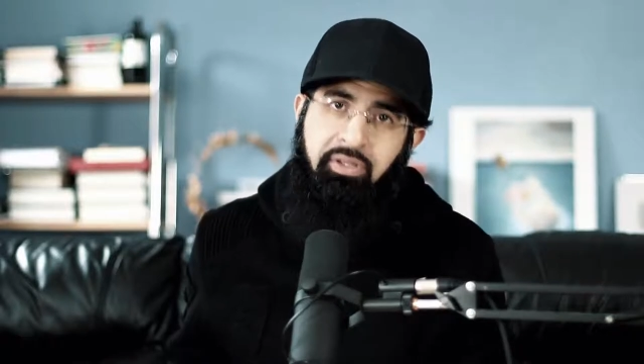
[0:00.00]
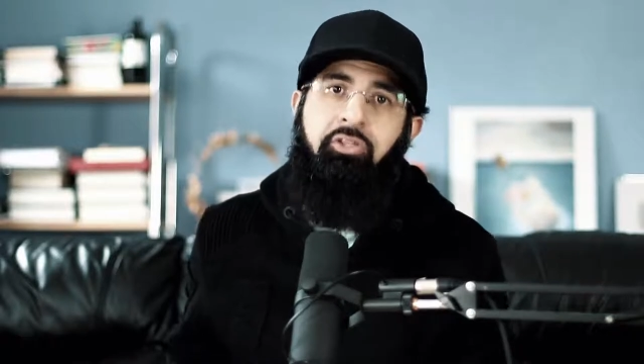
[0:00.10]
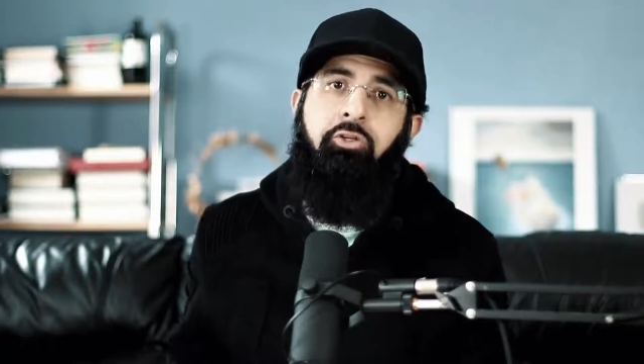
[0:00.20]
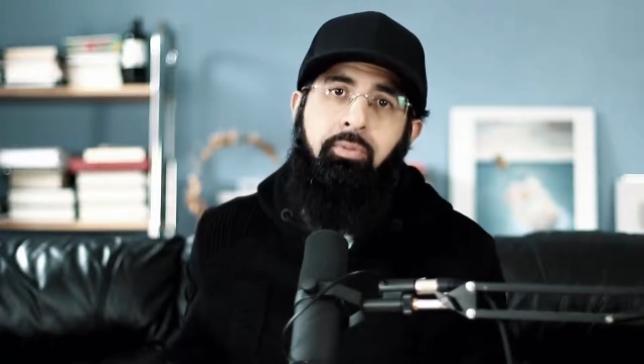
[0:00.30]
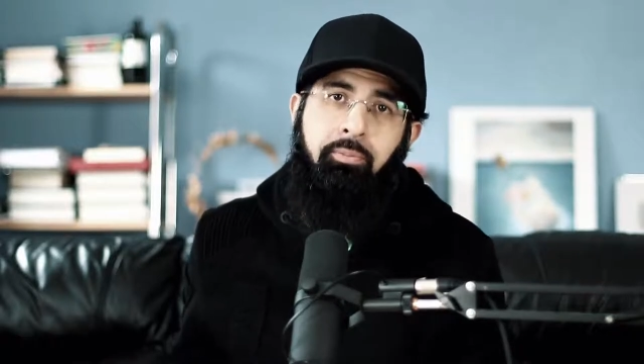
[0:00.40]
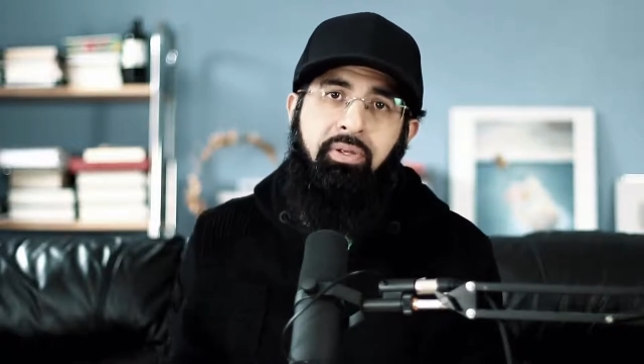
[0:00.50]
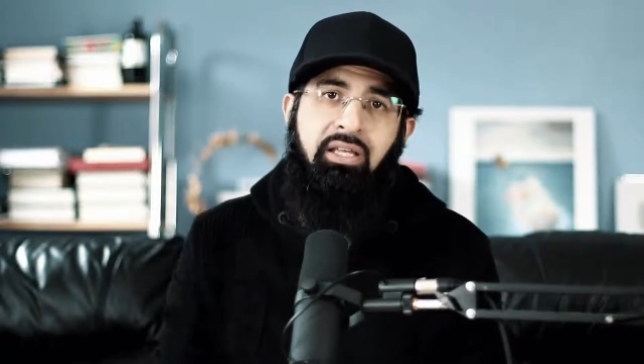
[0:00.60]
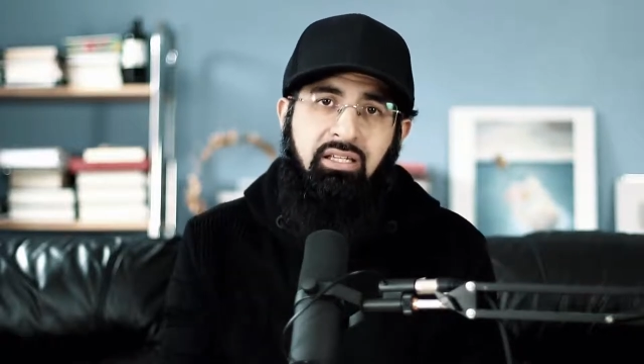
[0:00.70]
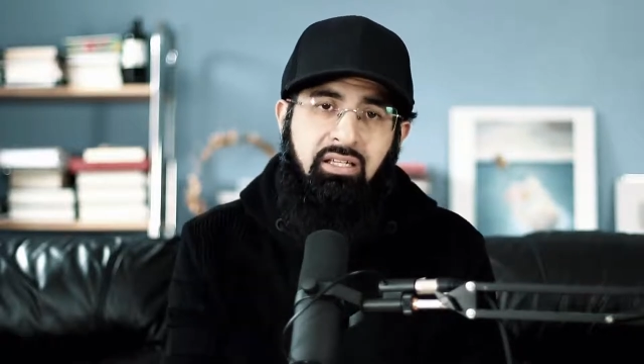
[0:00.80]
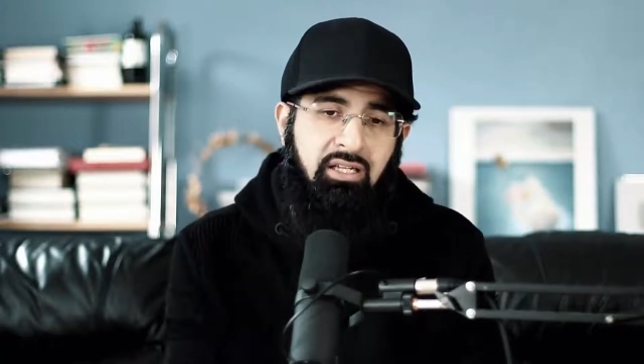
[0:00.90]
be a human
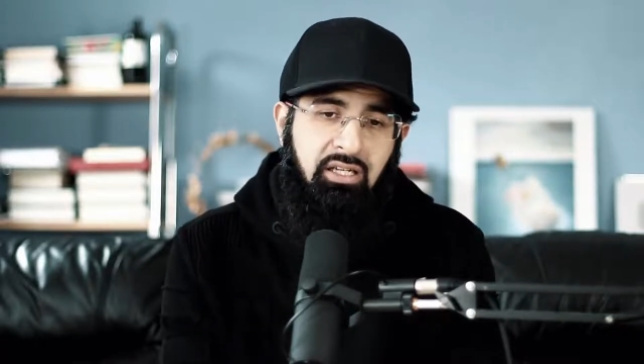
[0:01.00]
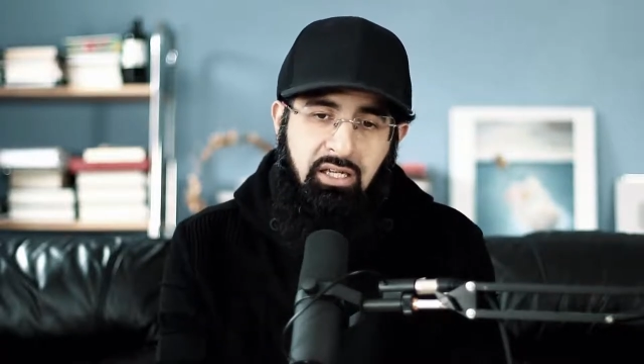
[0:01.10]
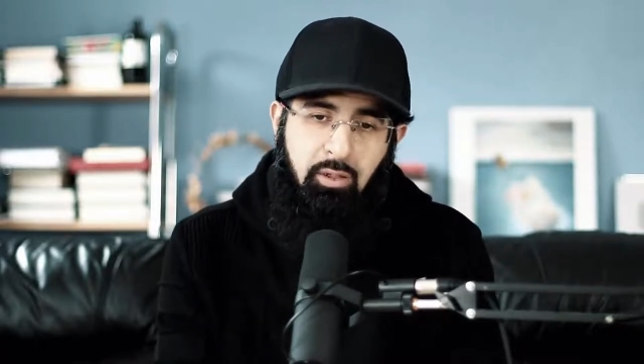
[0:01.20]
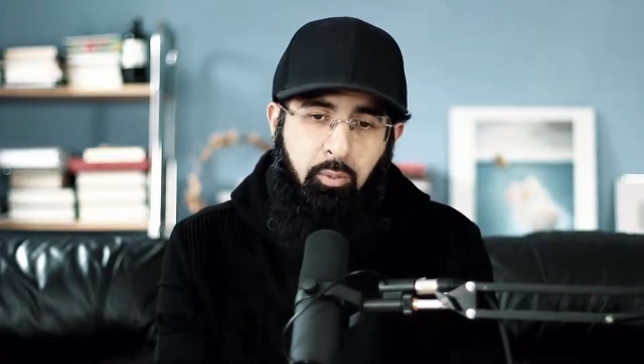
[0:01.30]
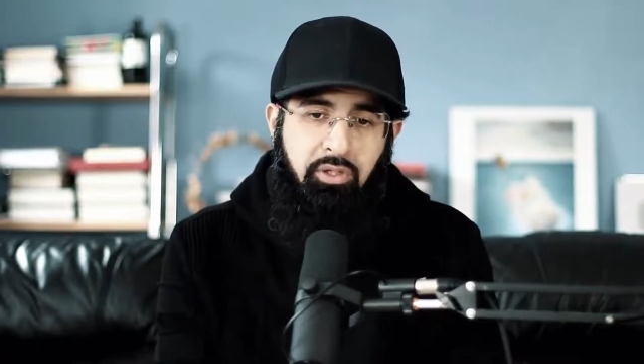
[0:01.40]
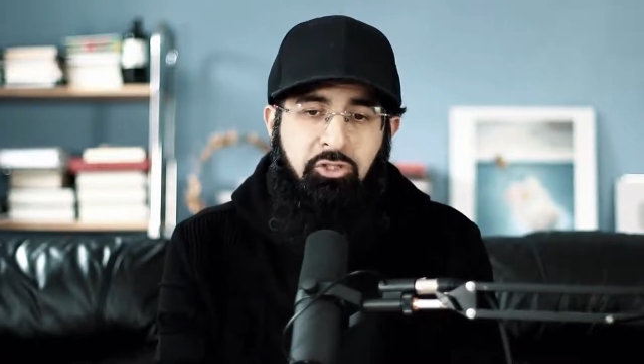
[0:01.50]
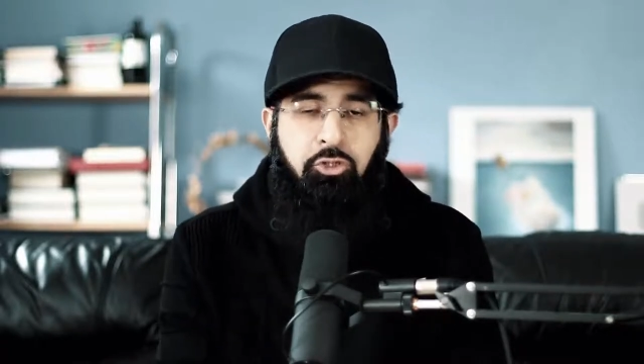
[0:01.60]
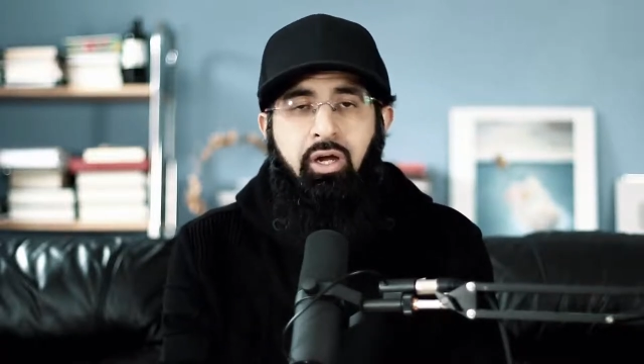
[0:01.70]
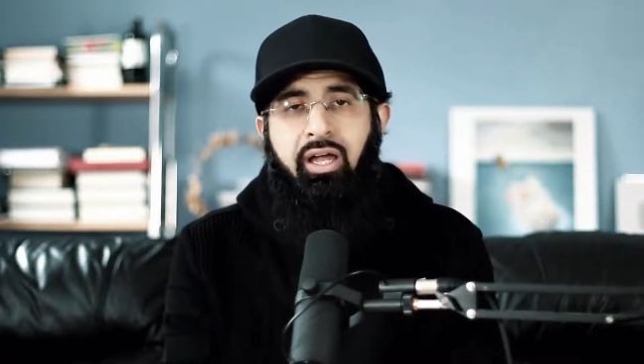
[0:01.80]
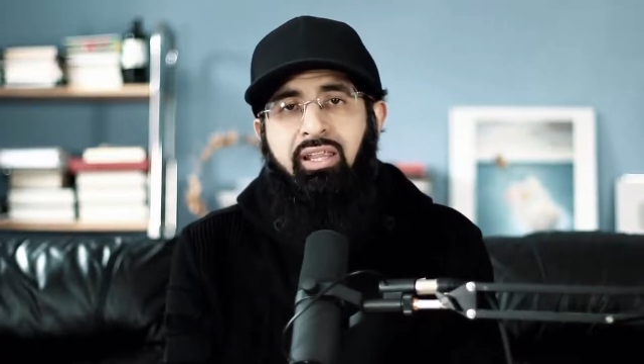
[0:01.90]
being. We
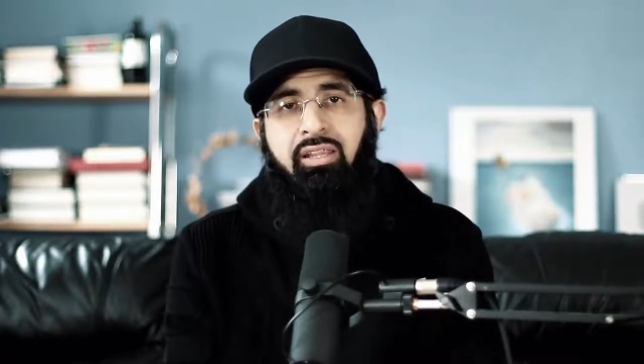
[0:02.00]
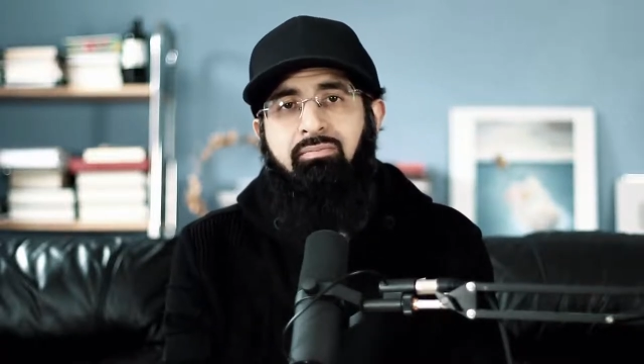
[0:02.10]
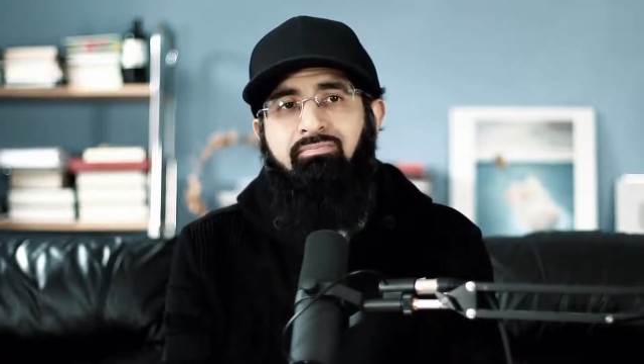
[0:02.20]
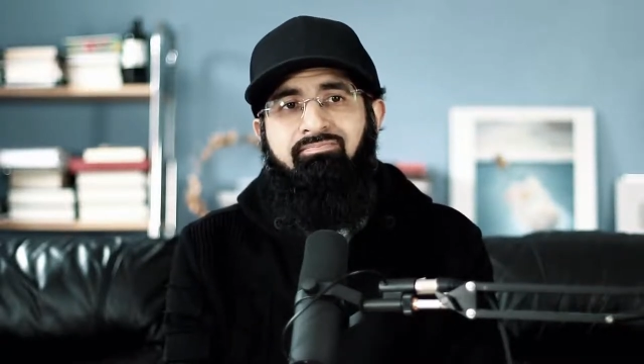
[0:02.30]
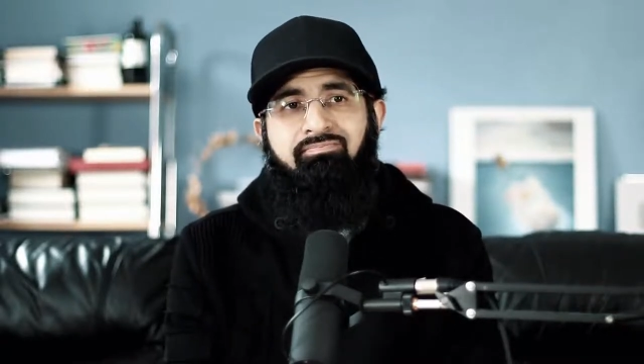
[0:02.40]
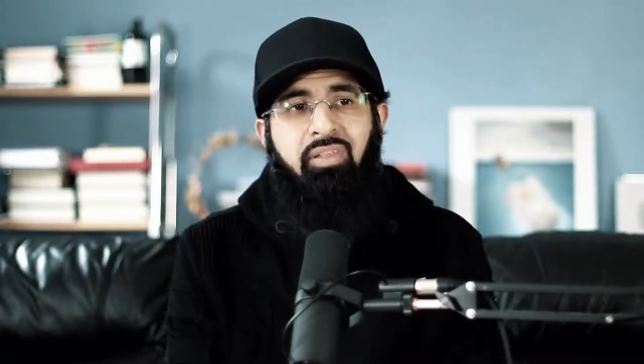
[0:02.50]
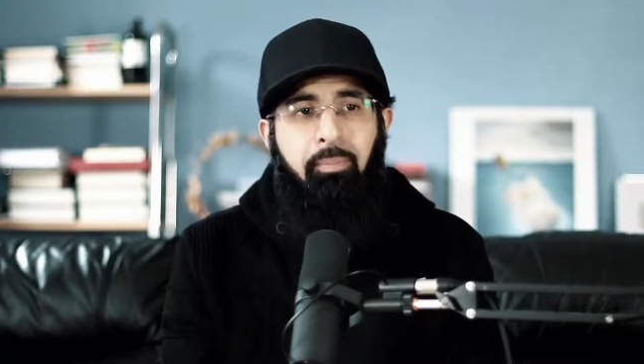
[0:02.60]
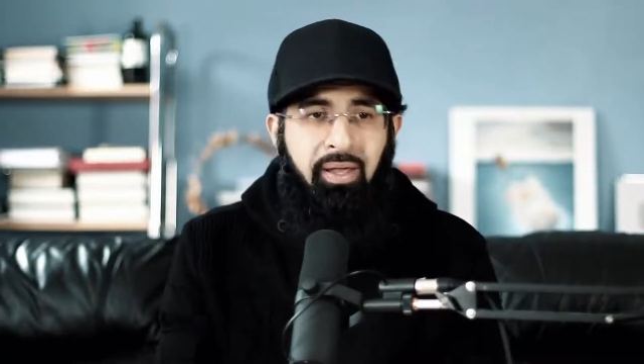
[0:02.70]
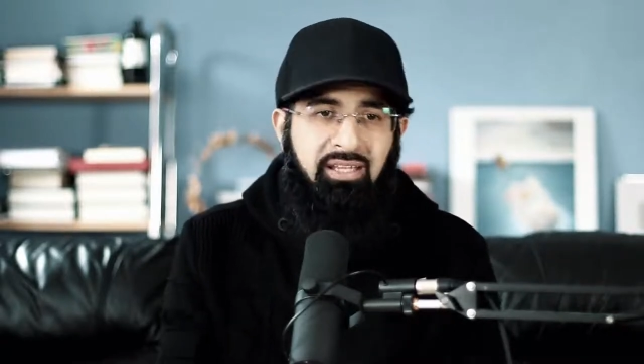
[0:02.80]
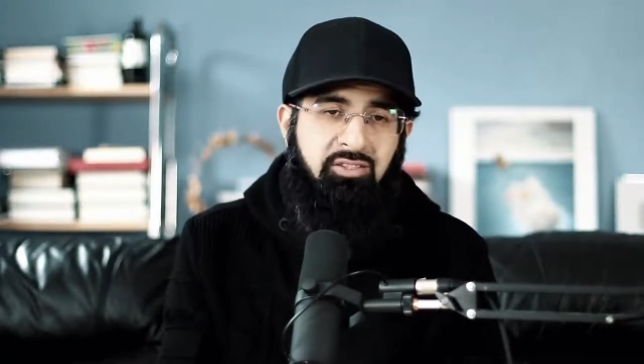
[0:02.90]
try
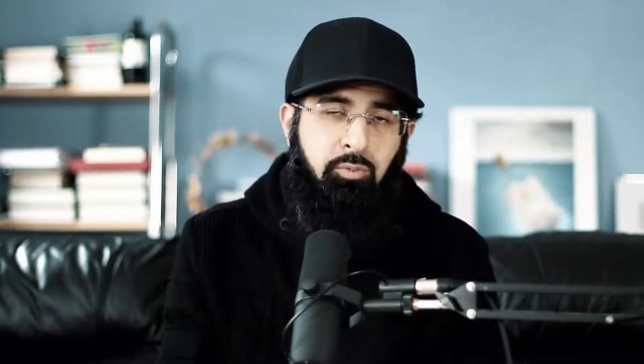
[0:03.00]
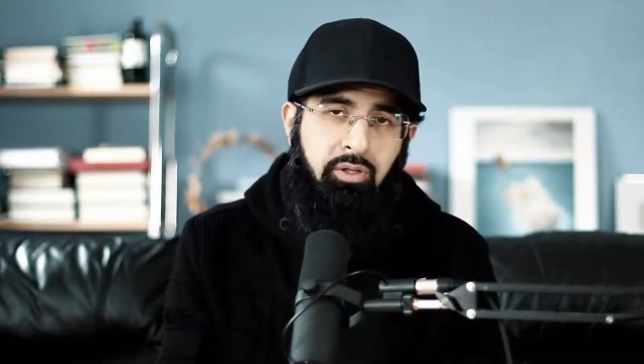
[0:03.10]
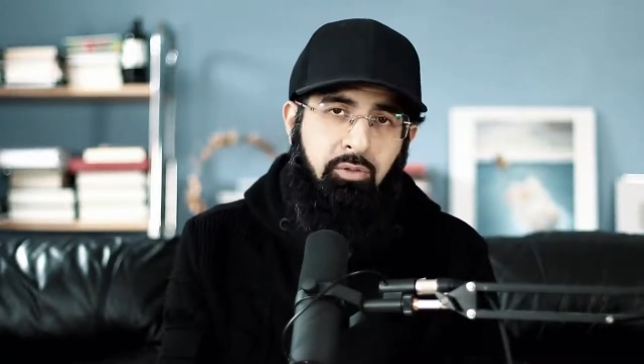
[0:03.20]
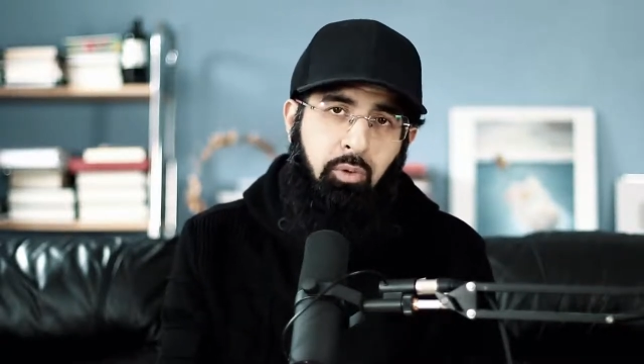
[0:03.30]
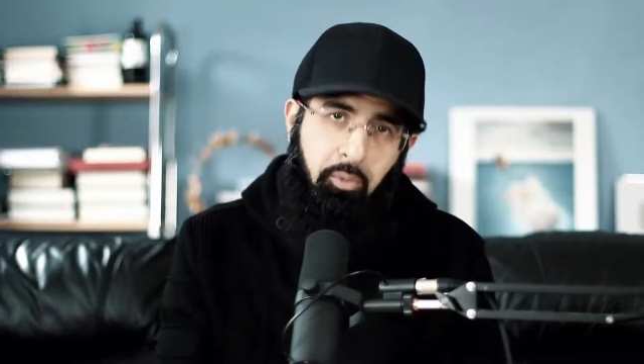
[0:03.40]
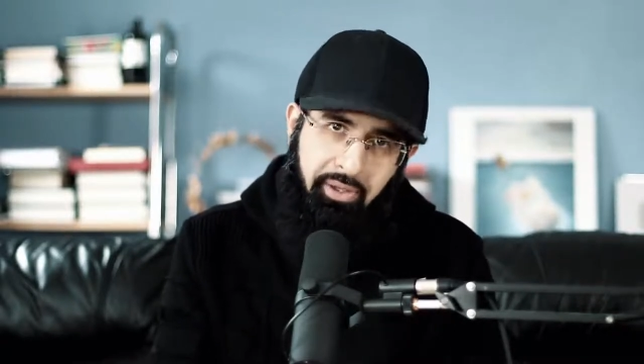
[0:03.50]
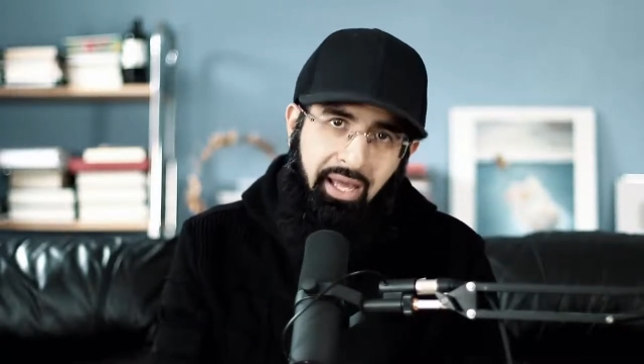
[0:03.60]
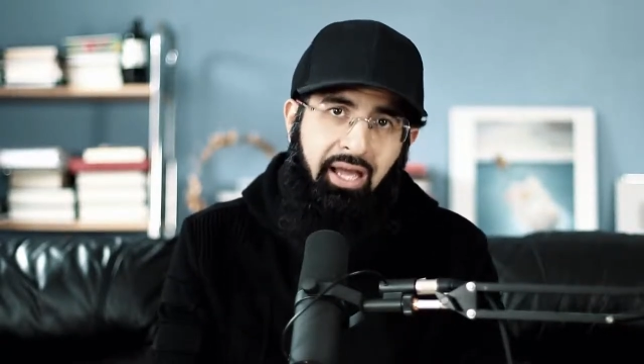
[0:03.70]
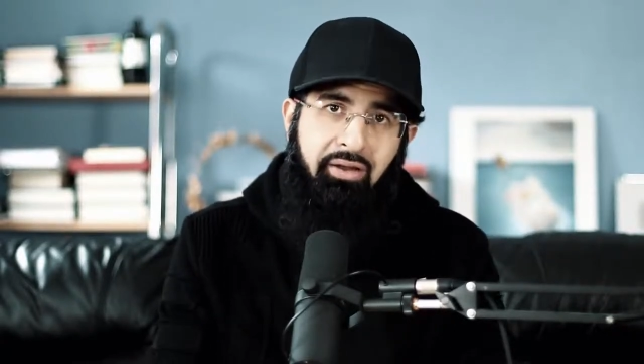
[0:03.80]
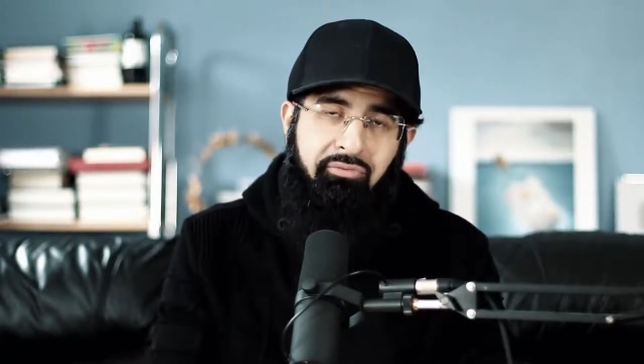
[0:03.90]
the best with what we
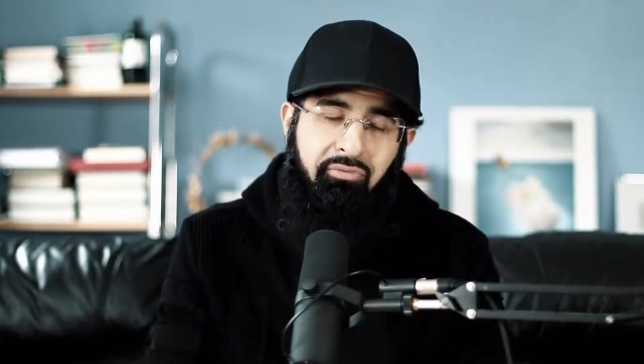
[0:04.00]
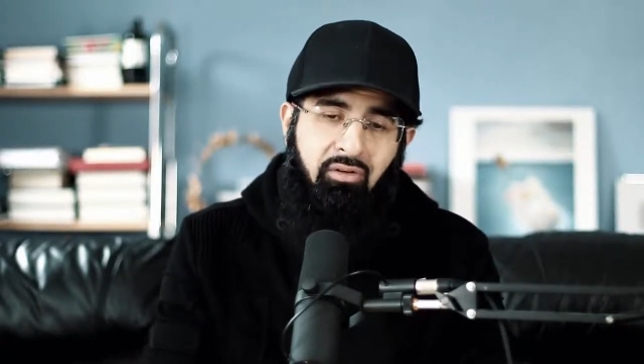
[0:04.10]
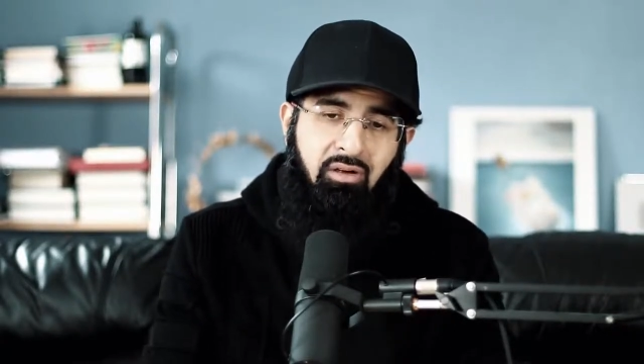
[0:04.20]
have,